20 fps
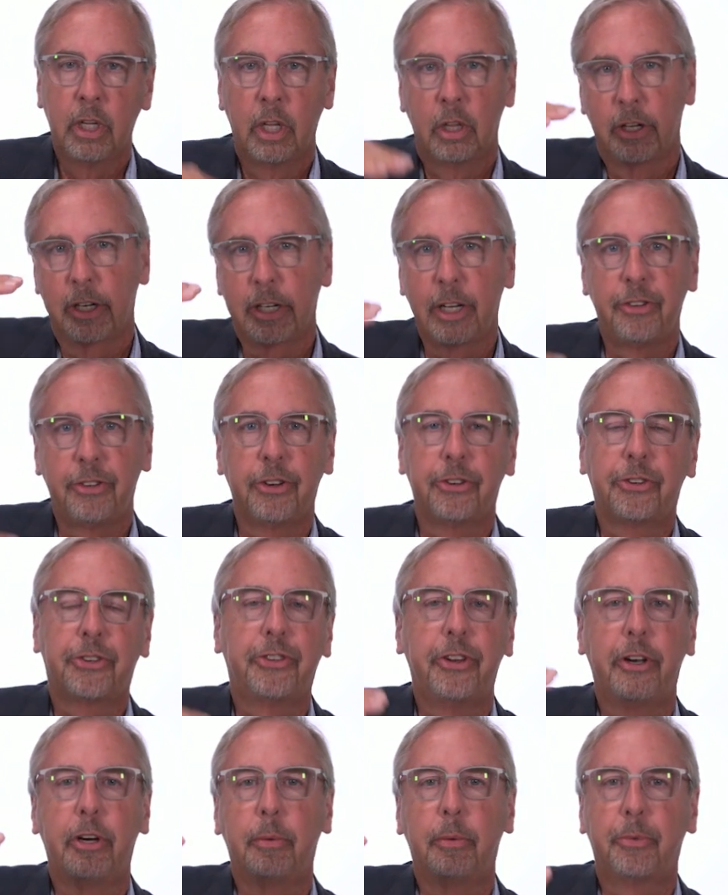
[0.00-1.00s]
Look at your
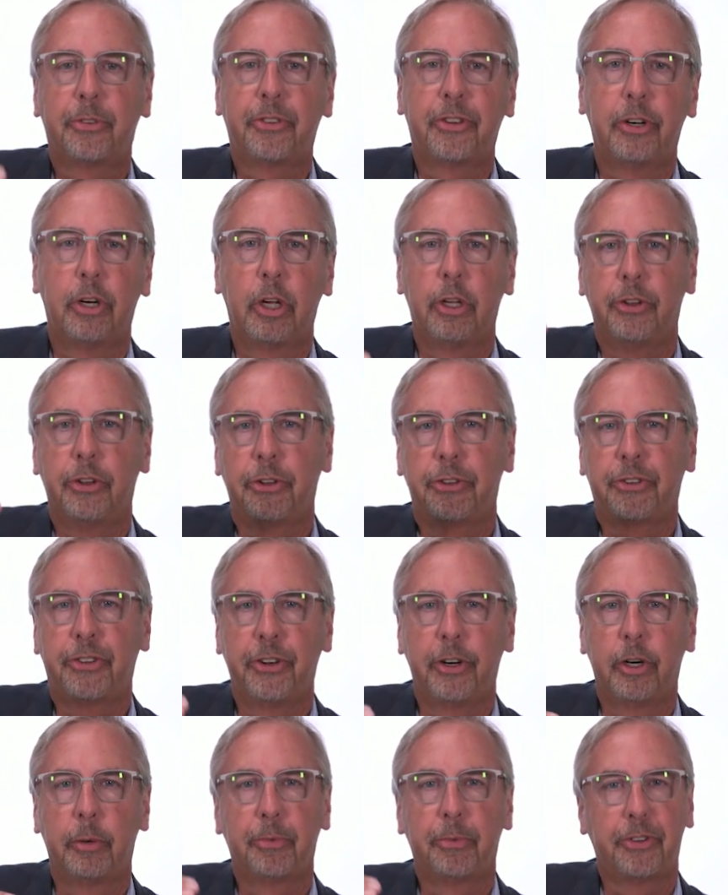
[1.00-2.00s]
serum
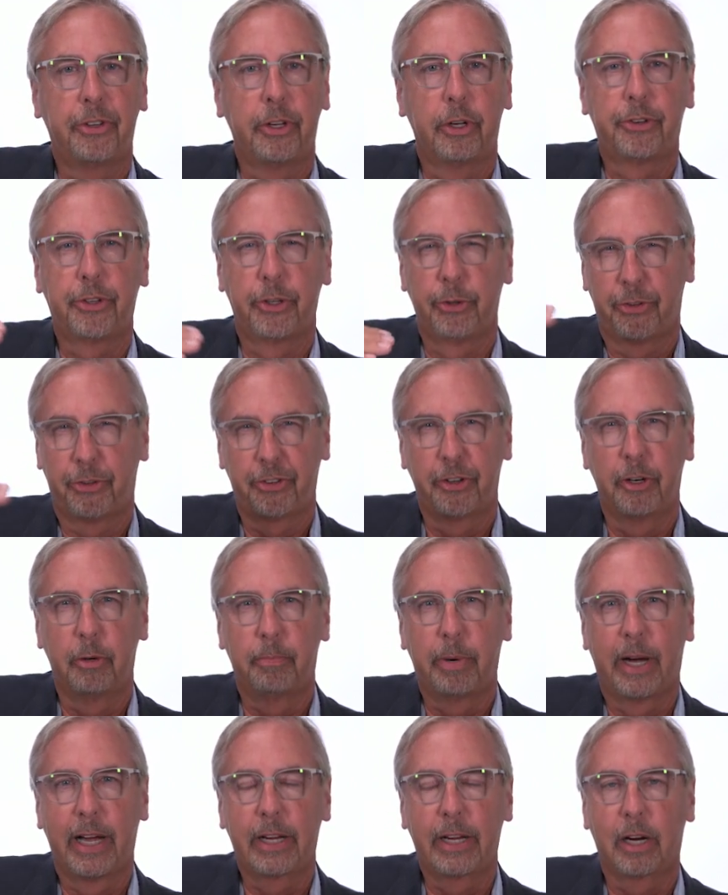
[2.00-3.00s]
CO2, serum
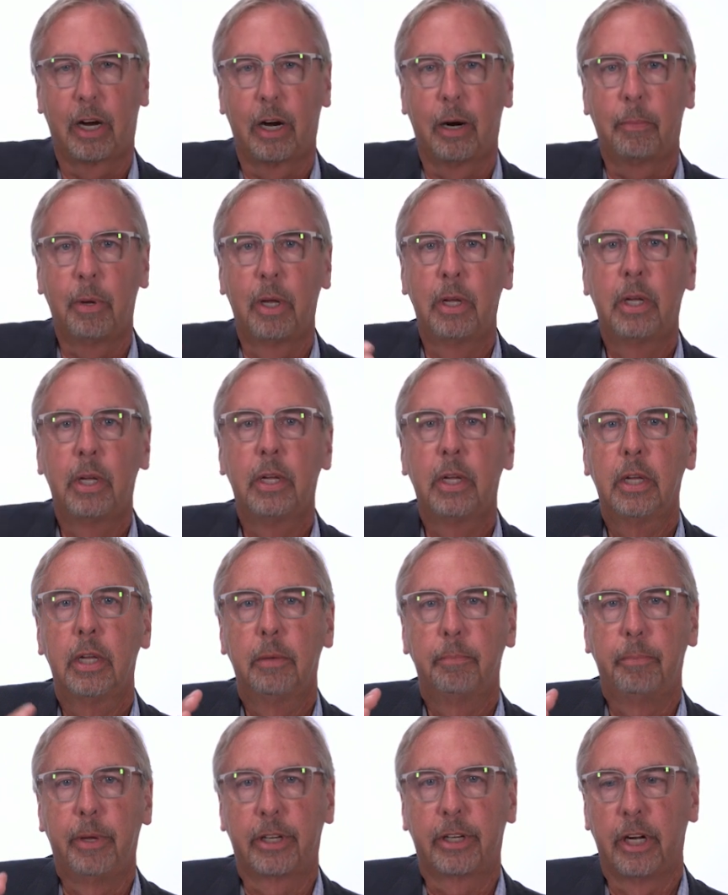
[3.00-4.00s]
bicarb,
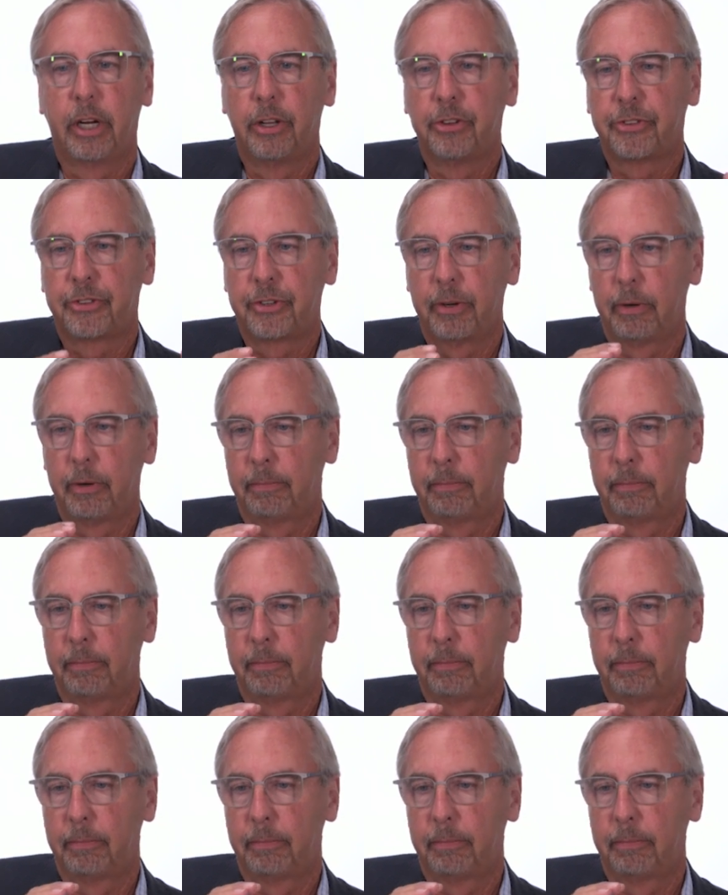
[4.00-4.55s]
because